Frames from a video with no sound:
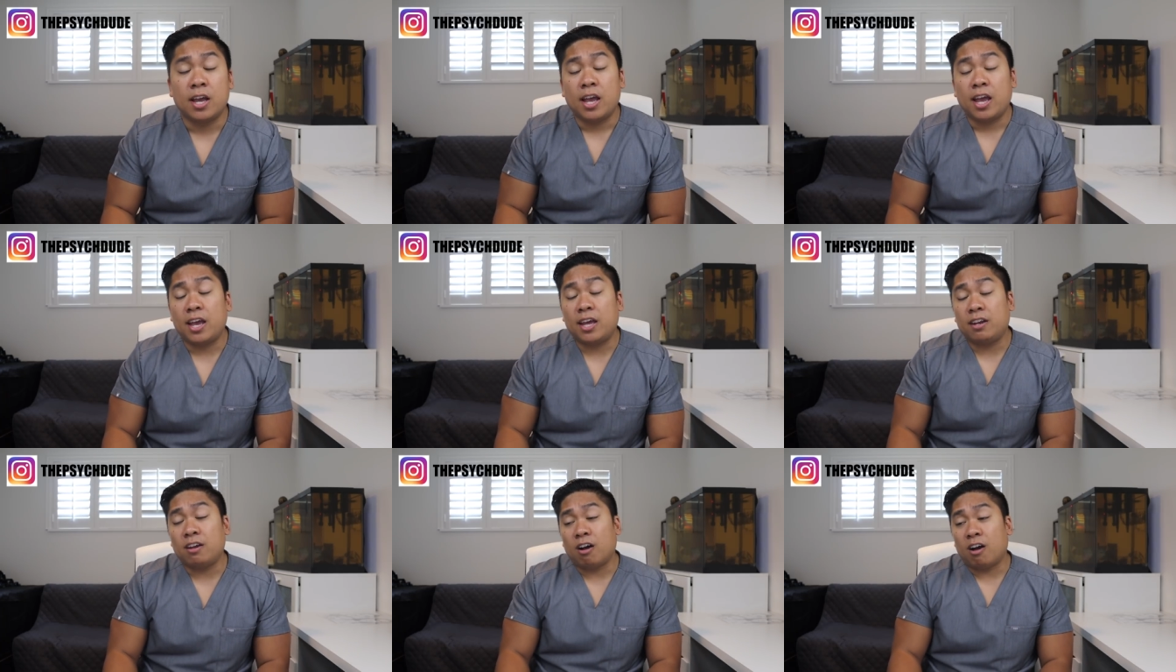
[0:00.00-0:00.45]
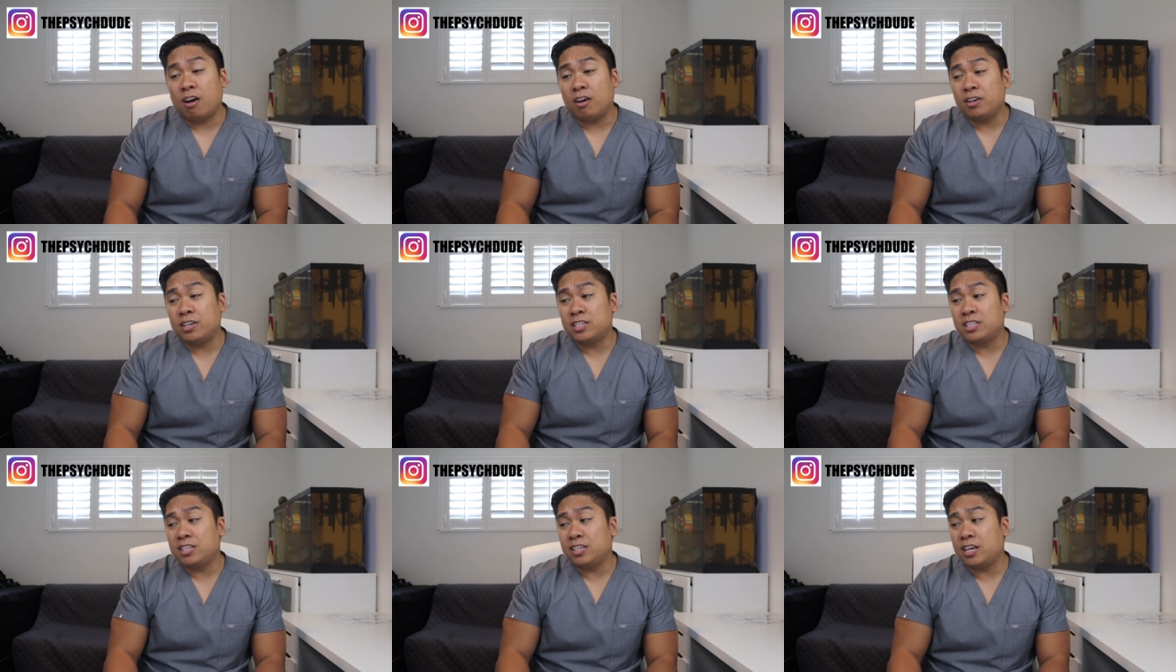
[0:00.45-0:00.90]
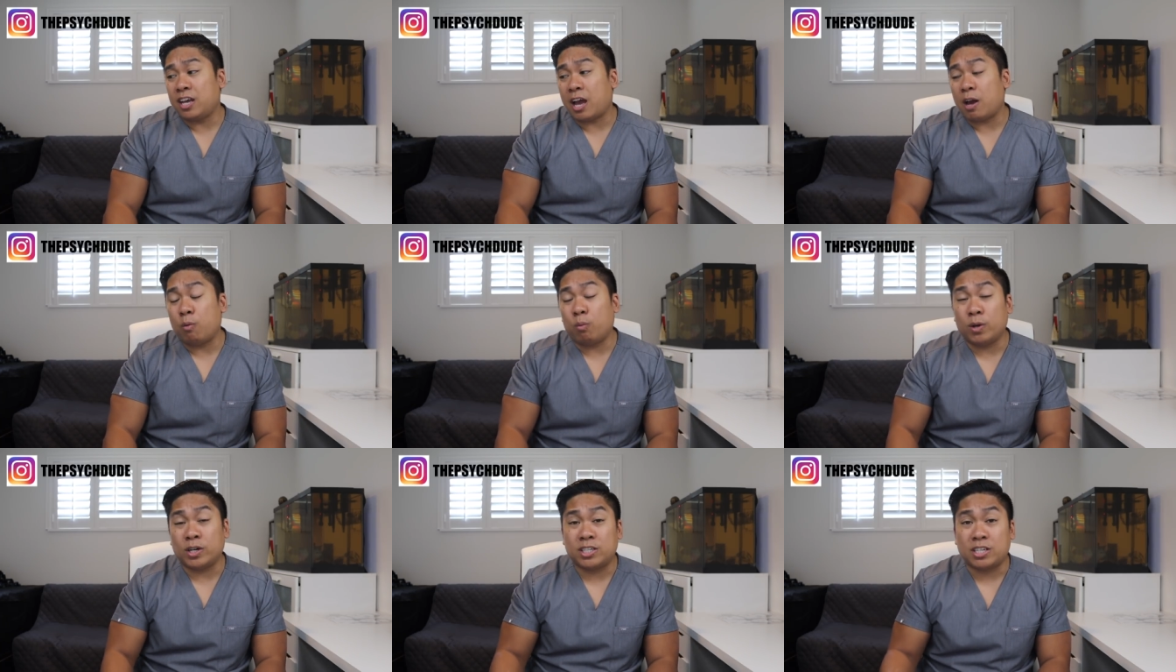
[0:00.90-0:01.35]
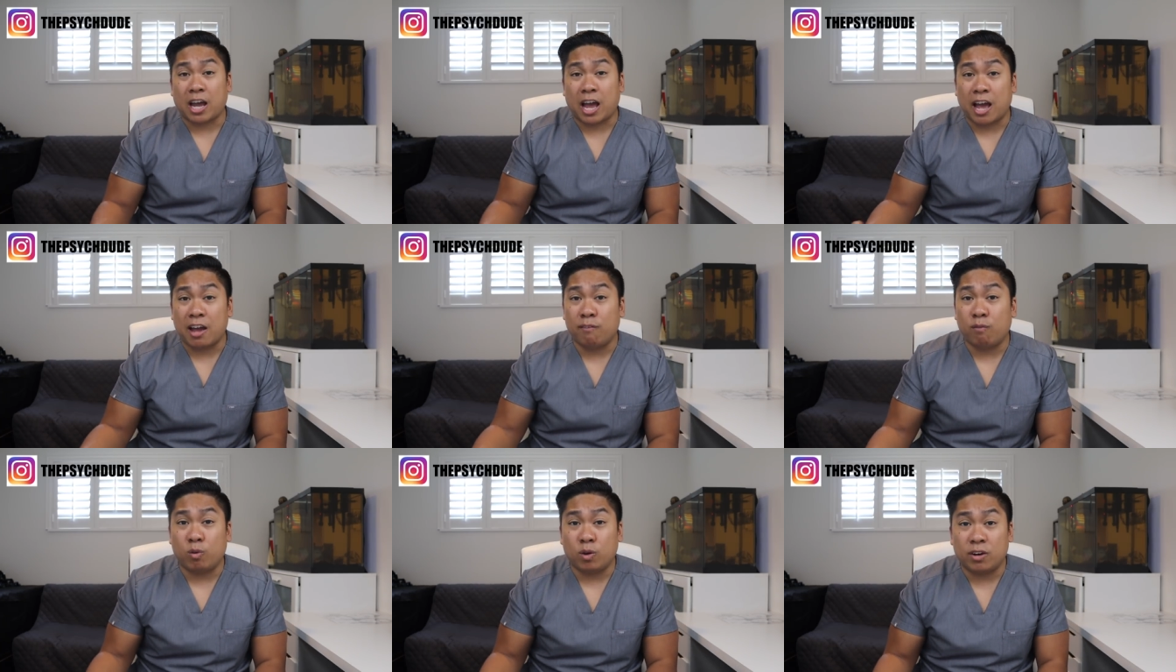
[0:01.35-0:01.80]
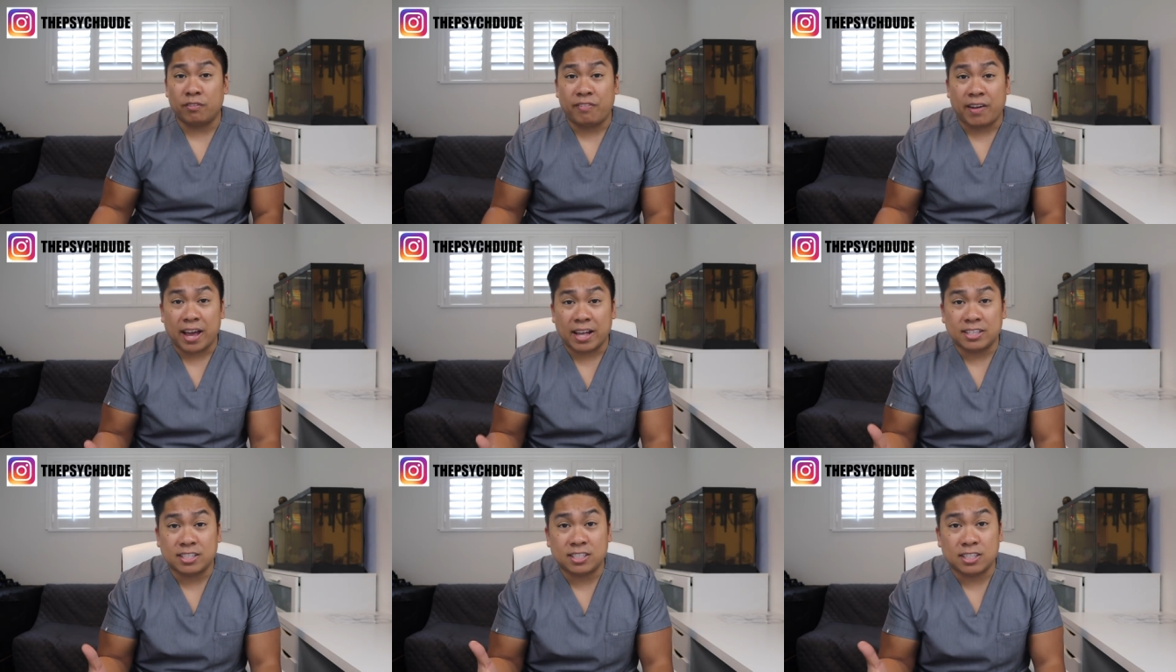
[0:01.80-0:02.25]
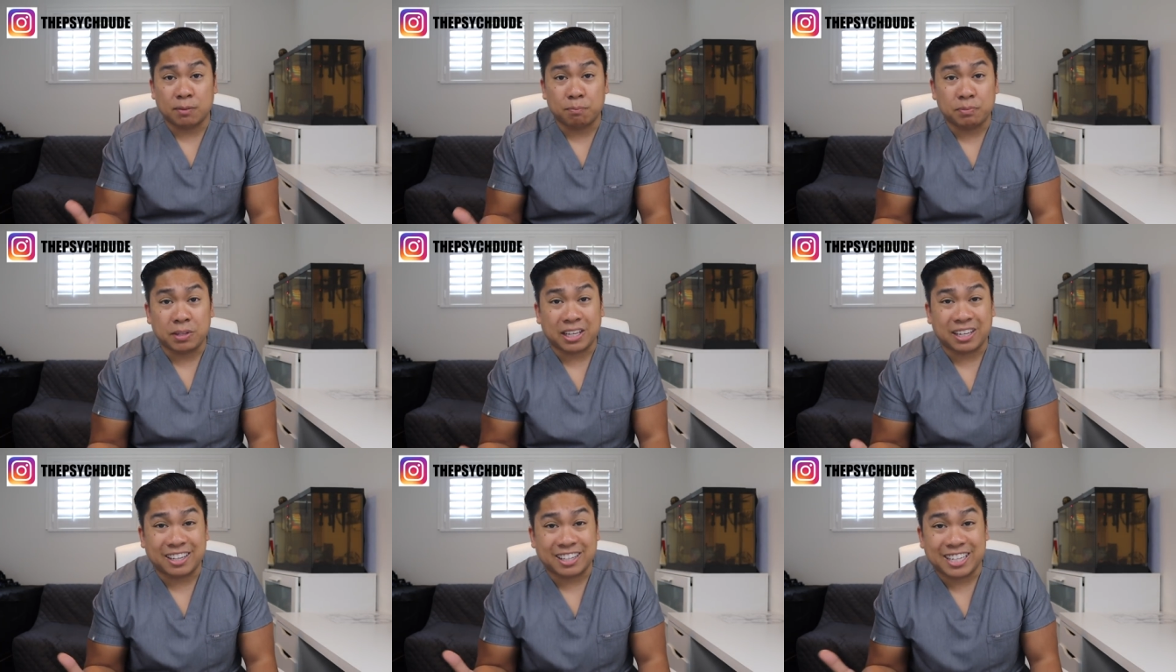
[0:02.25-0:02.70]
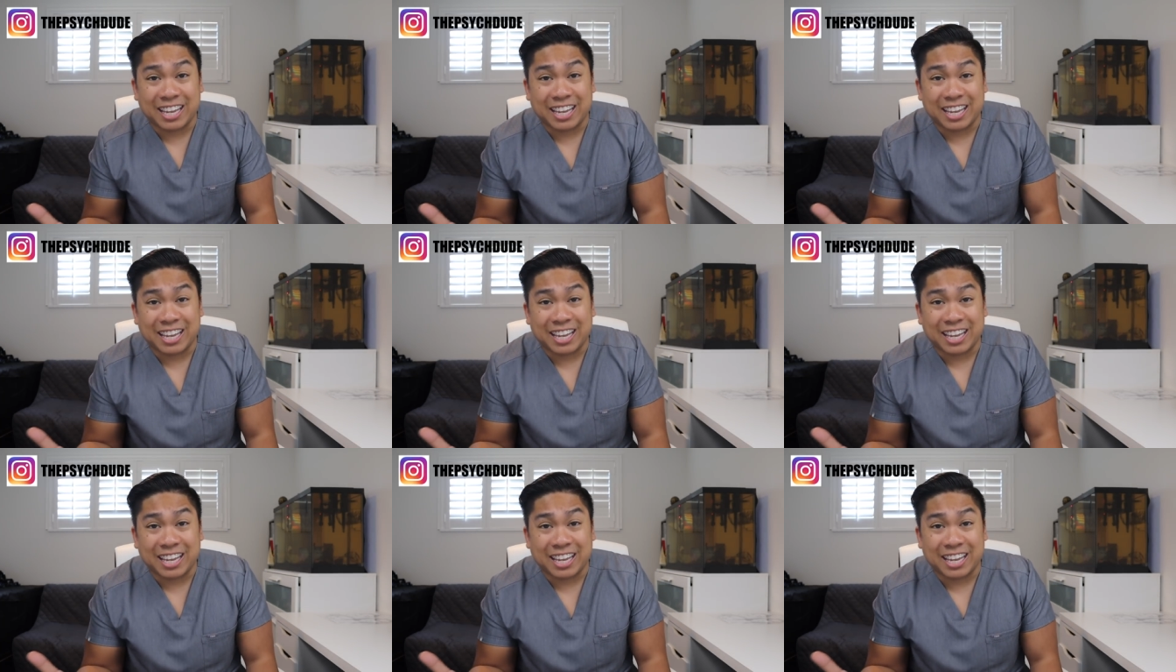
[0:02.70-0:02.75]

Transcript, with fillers: And honestly, I wish I would have had something